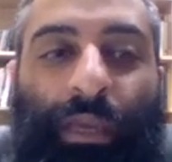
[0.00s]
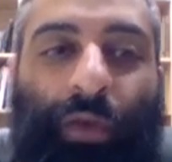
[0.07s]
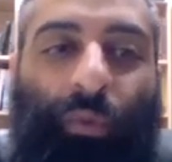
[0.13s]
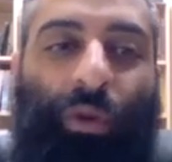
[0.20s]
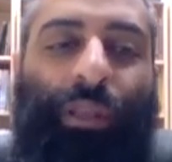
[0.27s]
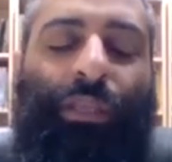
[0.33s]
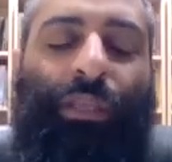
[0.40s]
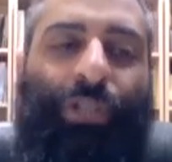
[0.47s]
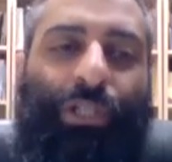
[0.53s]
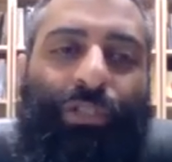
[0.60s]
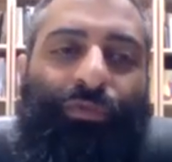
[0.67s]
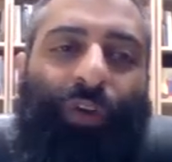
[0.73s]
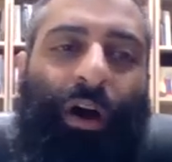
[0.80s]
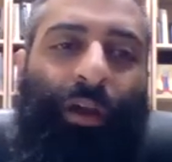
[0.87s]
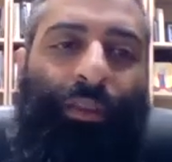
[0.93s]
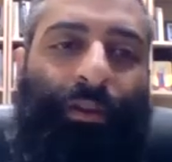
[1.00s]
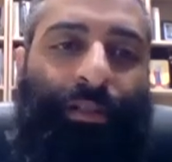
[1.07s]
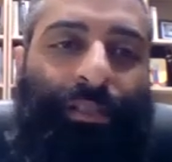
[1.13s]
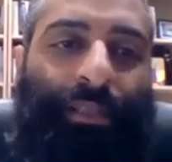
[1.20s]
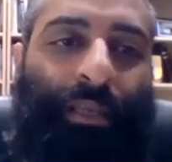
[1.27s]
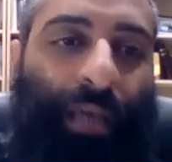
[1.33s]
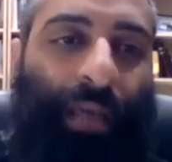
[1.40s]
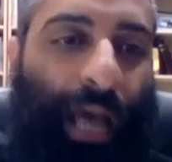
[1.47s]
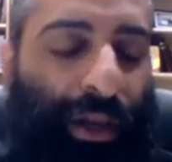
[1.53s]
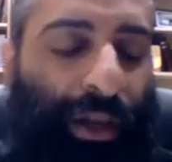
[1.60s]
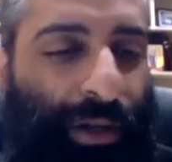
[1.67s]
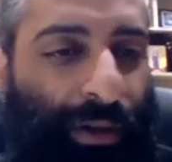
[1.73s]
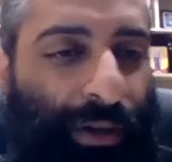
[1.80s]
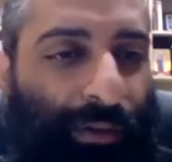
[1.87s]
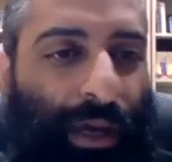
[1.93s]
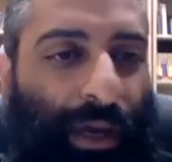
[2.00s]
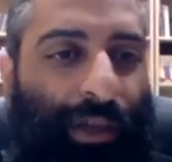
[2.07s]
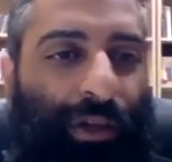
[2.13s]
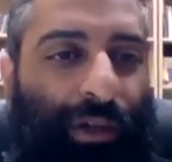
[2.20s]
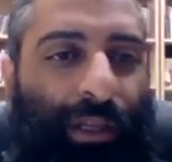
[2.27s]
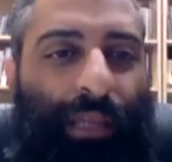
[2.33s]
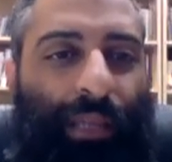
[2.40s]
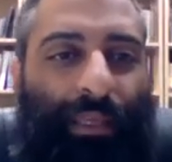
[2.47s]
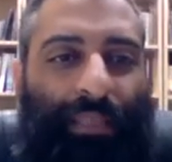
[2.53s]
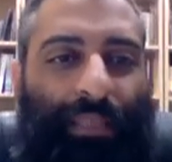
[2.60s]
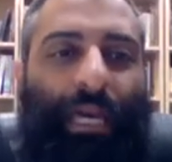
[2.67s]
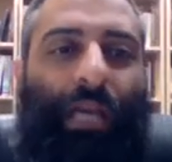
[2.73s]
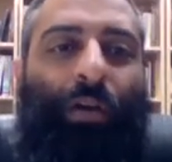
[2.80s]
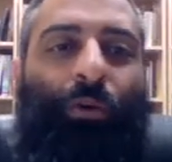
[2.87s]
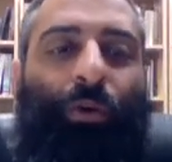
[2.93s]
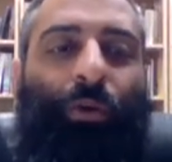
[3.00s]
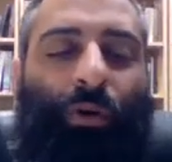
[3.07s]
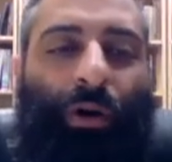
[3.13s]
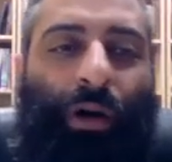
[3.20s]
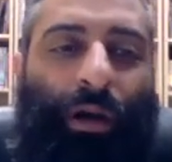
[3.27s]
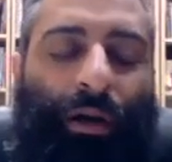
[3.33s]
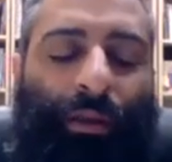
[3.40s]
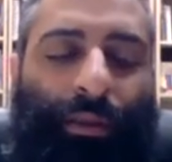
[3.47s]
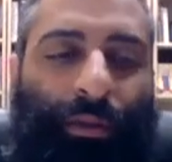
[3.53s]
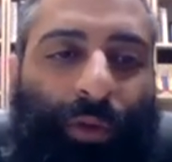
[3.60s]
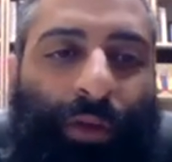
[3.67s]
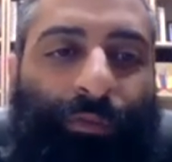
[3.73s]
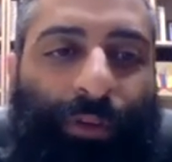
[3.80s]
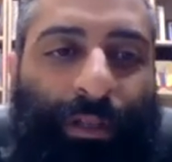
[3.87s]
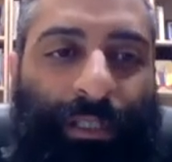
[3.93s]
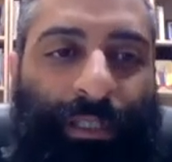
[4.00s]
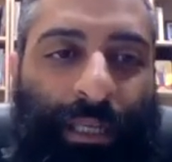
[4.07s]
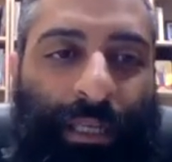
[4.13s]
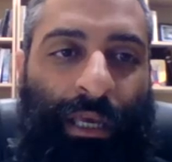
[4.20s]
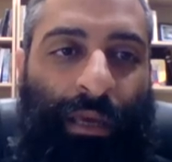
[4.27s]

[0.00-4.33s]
one of the church fathers i couldn't i couldn't get the exact quote uh, the reference